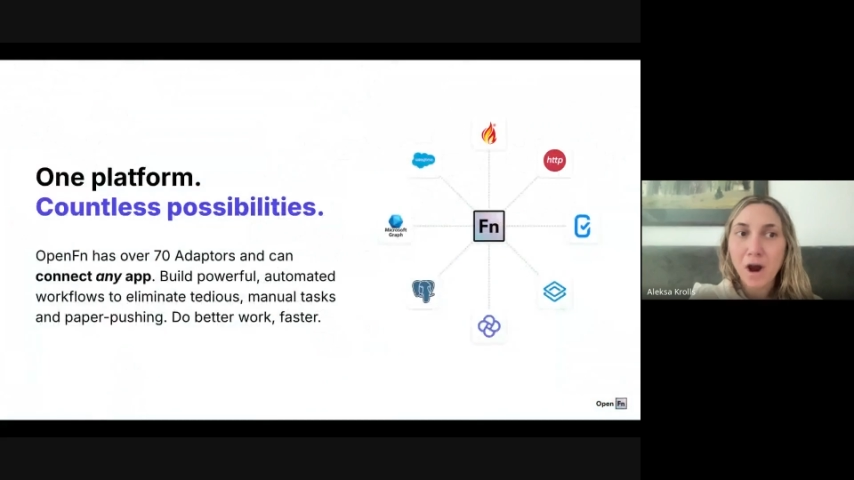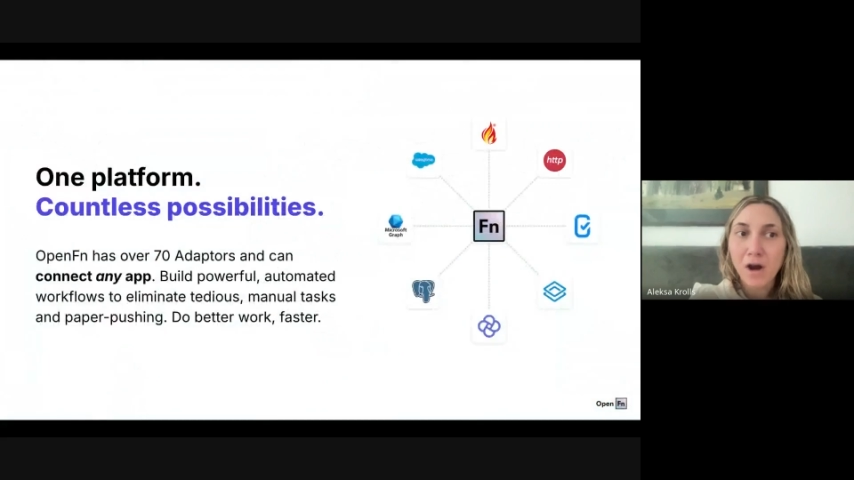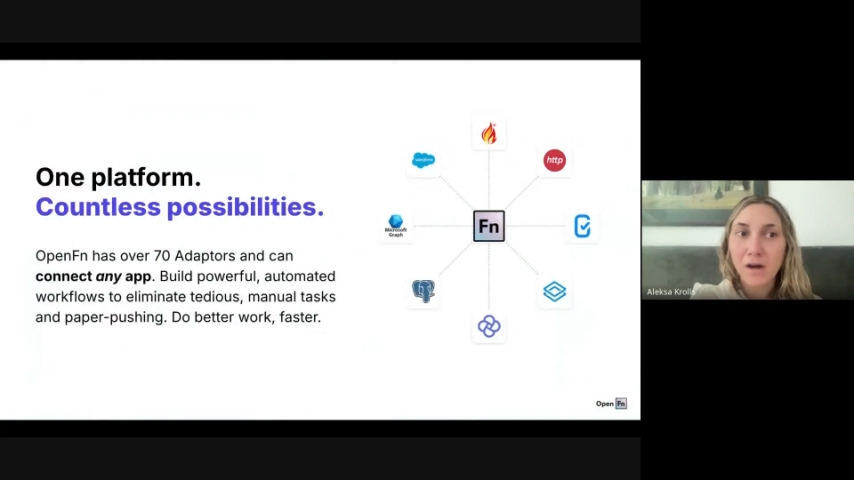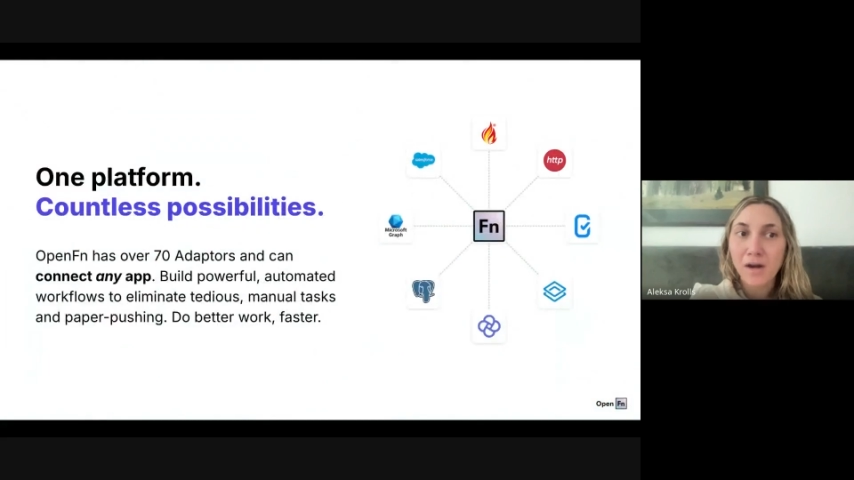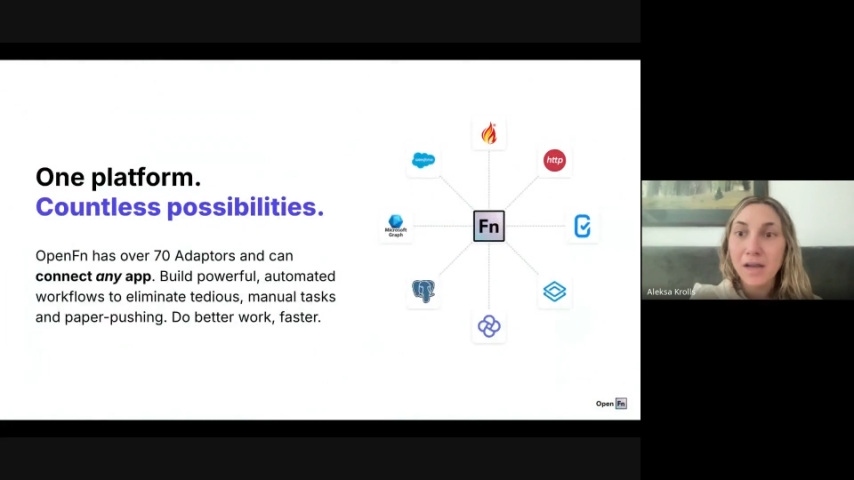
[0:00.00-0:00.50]

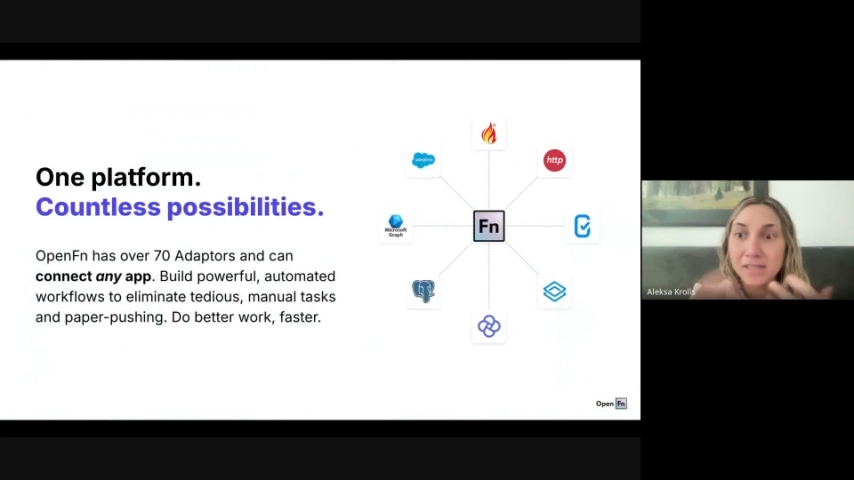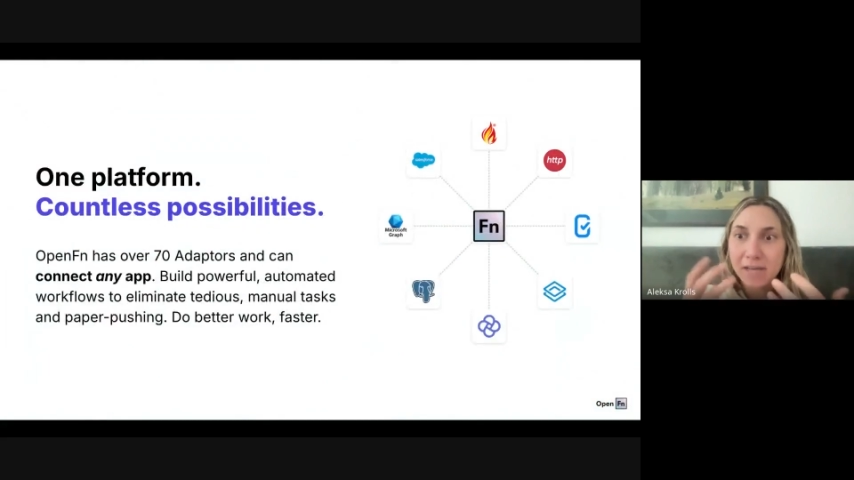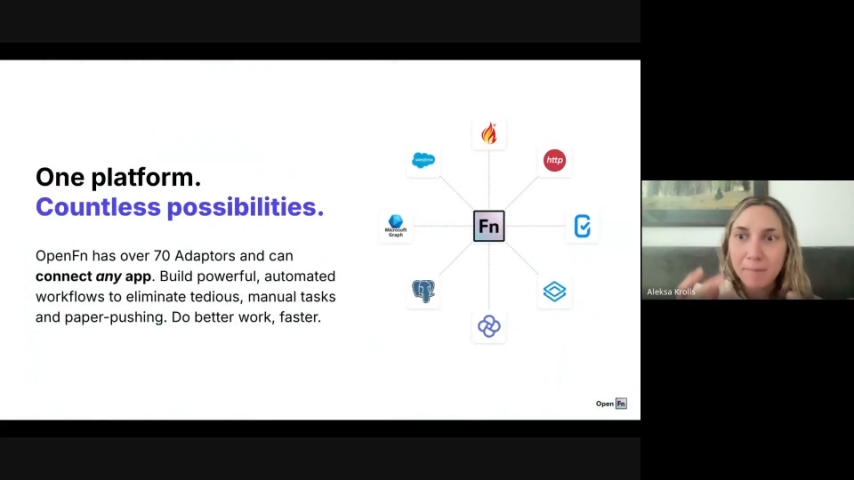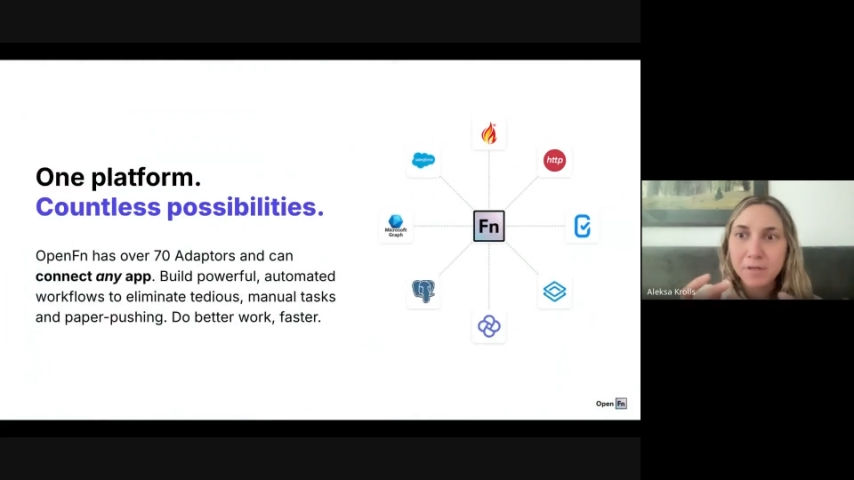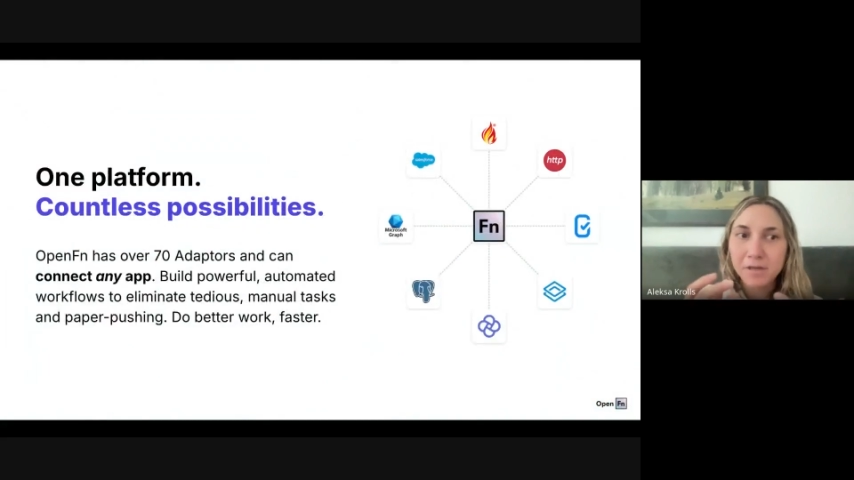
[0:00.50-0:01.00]
our
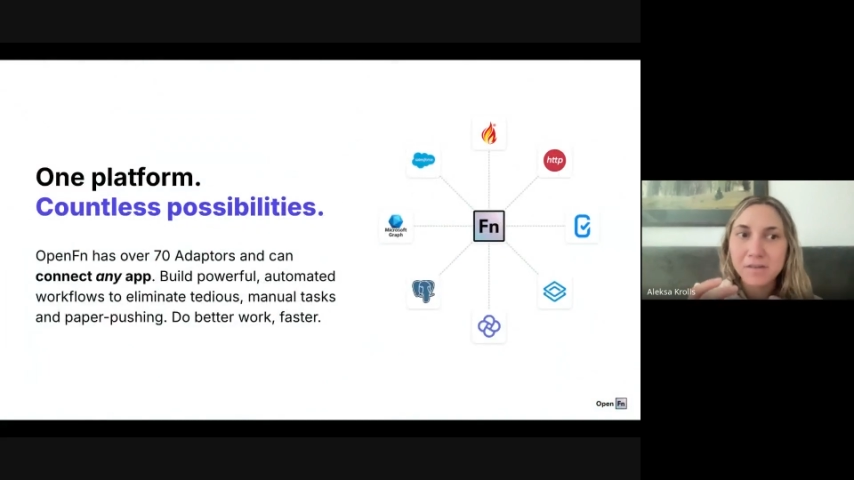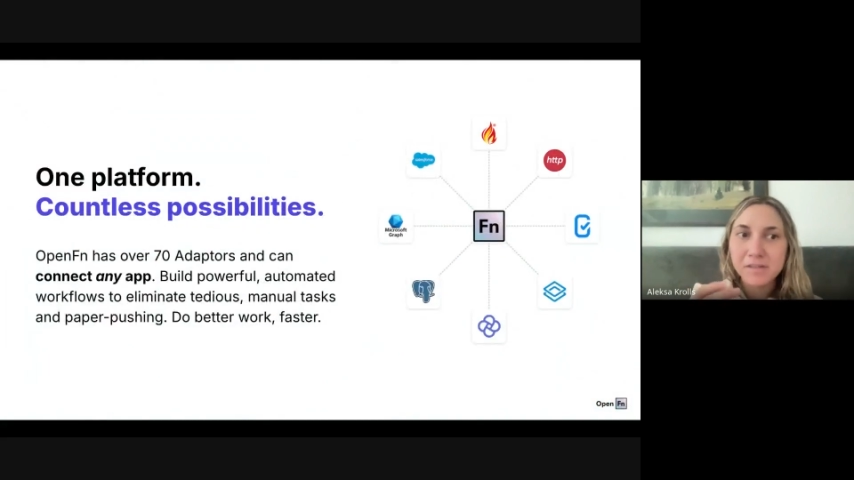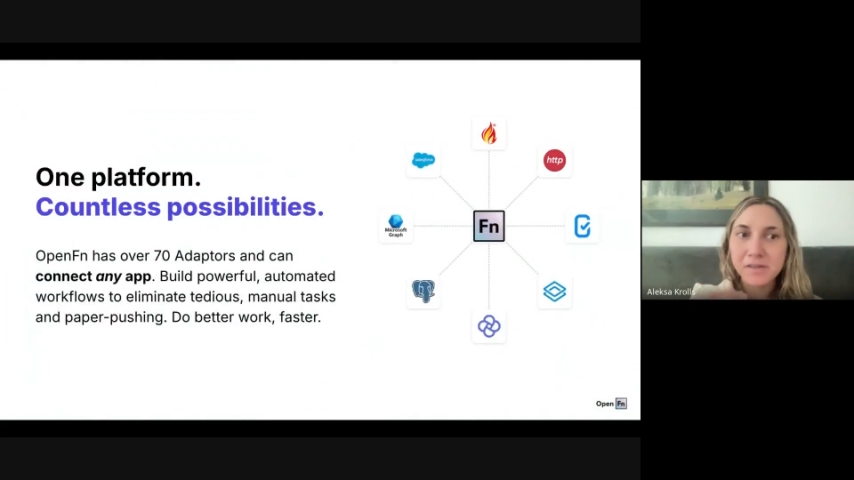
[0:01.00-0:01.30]
adapters.